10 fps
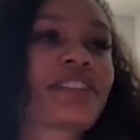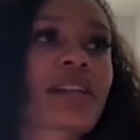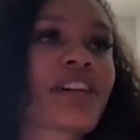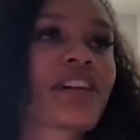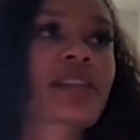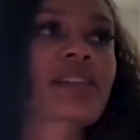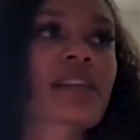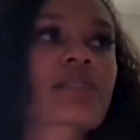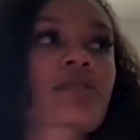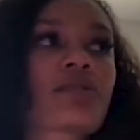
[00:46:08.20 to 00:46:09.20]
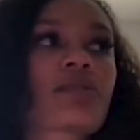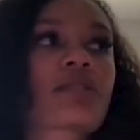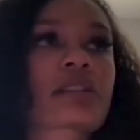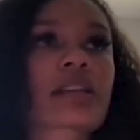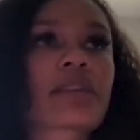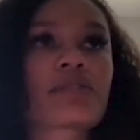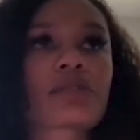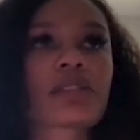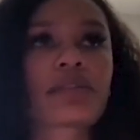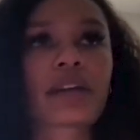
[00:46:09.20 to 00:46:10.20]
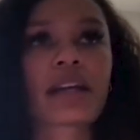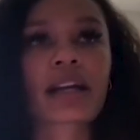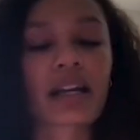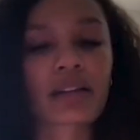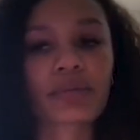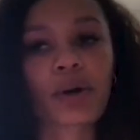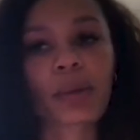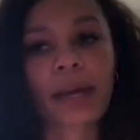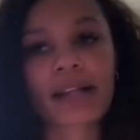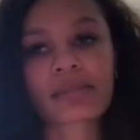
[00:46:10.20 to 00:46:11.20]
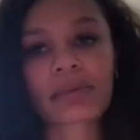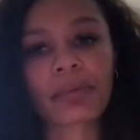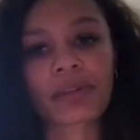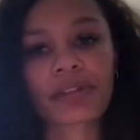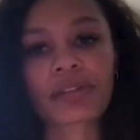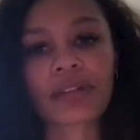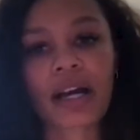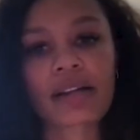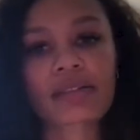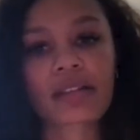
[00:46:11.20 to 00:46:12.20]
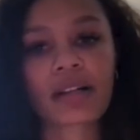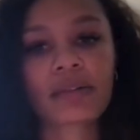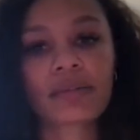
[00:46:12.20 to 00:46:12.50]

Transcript: though, but it's cool because it gives you a different kind of format to be able to do that. So